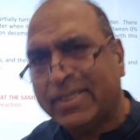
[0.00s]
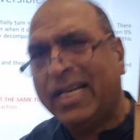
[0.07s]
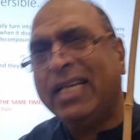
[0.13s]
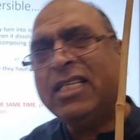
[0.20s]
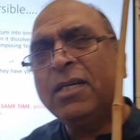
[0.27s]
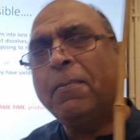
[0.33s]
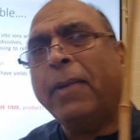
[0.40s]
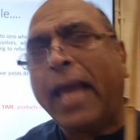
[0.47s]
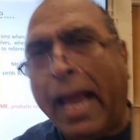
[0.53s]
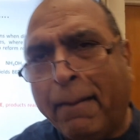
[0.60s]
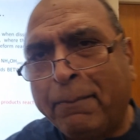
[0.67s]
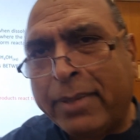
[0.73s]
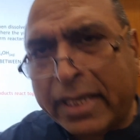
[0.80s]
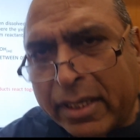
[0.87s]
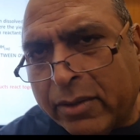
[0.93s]
It's a bit
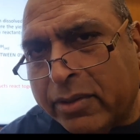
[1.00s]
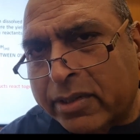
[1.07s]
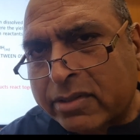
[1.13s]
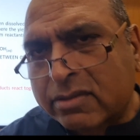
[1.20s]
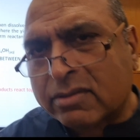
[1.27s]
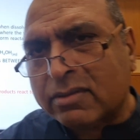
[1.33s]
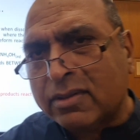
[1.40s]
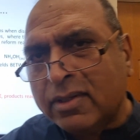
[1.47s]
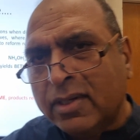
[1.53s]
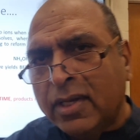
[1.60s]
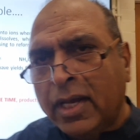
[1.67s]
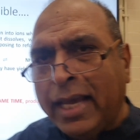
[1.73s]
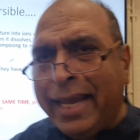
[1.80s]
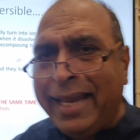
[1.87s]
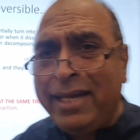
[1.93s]
ambiguous.
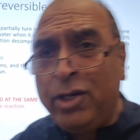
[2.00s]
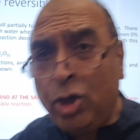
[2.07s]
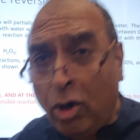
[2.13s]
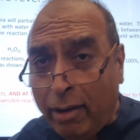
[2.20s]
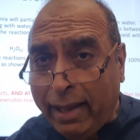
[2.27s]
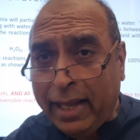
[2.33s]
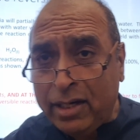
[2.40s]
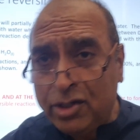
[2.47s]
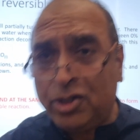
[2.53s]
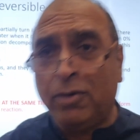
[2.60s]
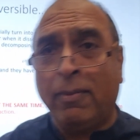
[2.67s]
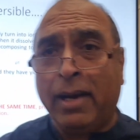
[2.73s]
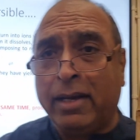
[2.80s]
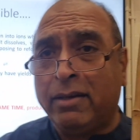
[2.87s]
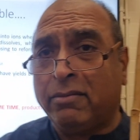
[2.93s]
In your heads you
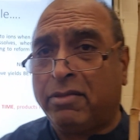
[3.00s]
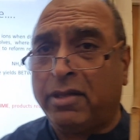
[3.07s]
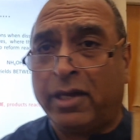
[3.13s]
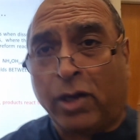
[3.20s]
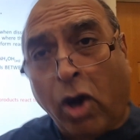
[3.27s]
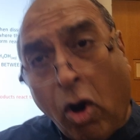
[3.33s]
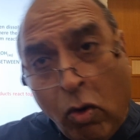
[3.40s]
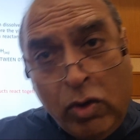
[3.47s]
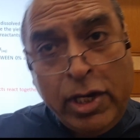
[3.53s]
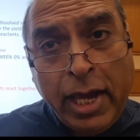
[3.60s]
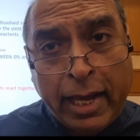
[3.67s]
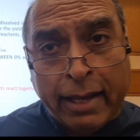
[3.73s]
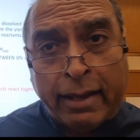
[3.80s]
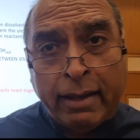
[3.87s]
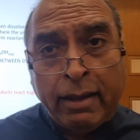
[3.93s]
might think, oh
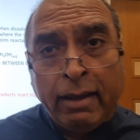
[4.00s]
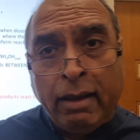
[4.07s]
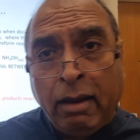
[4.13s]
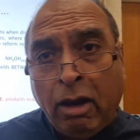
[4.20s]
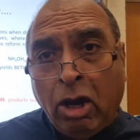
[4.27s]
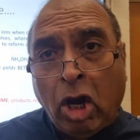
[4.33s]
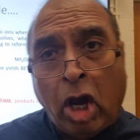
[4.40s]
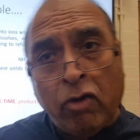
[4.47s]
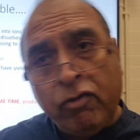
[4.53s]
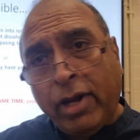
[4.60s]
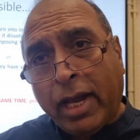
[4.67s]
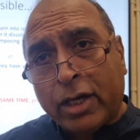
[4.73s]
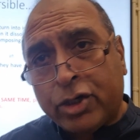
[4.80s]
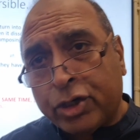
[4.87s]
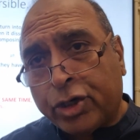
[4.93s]
yeah, a
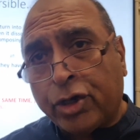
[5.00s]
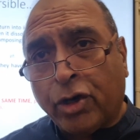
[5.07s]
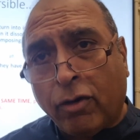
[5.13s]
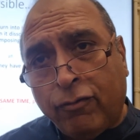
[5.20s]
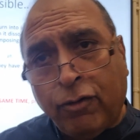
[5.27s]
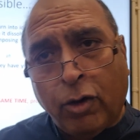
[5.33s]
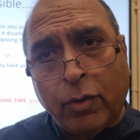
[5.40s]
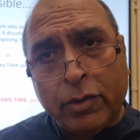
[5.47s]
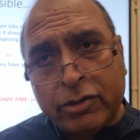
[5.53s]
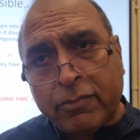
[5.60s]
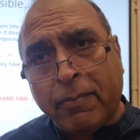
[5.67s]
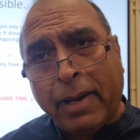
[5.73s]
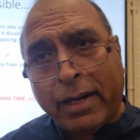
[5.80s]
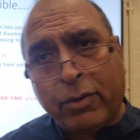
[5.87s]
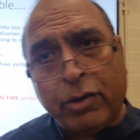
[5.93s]
reaction can go forwards
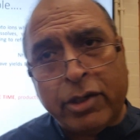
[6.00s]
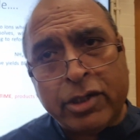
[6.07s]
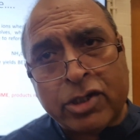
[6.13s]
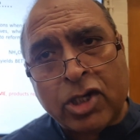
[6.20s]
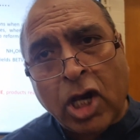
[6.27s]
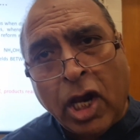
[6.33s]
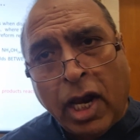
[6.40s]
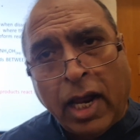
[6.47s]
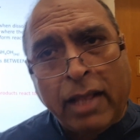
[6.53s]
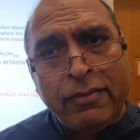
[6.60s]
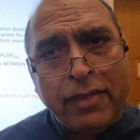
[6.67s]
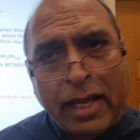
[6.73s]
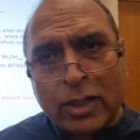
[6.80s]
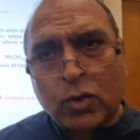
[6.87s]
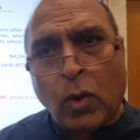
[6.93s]
and backwards, and
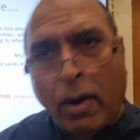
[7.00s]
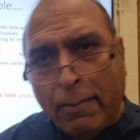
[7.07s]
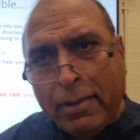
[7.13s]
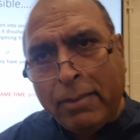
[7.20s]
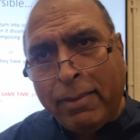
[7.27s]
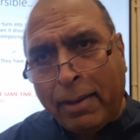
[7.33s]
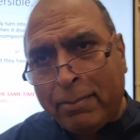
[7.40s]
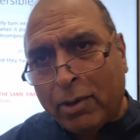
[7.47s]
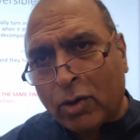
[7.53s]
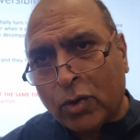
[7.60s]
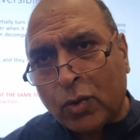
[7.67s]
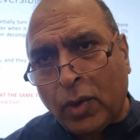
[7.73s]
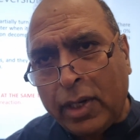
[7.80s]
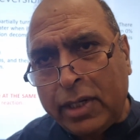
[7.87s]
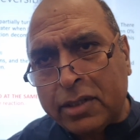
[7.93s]
that's what I mean by
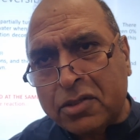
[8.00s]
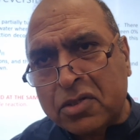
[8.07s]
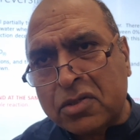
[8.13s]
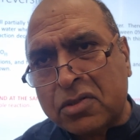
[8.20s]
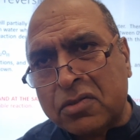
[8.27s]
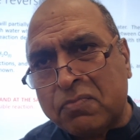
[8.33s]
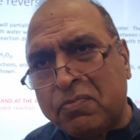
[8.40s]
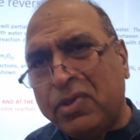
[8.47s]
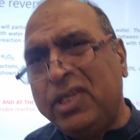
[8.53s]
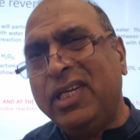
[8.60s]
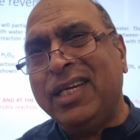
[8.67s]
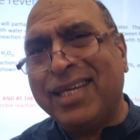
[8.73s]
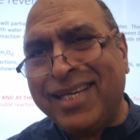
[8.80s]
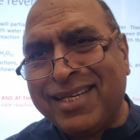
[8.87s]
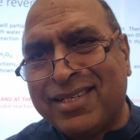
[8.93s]
both ways. But
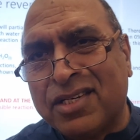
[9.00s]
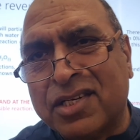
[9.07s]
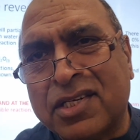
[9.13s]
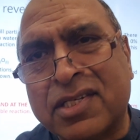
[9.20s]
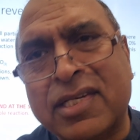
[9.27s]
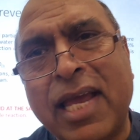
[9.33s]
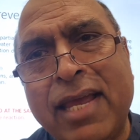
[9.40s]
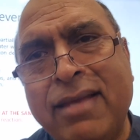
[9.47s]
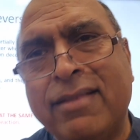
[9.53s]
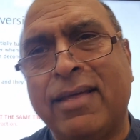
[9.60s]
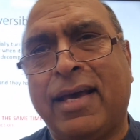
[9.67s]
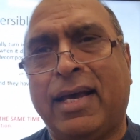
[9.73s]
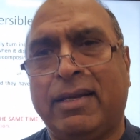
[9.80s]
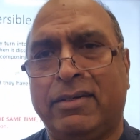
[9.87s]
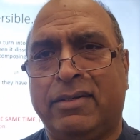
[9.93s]
you need to say
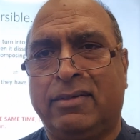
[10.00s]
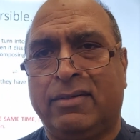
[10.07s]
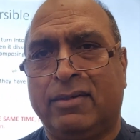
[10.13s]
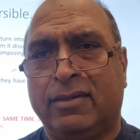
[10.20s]
that.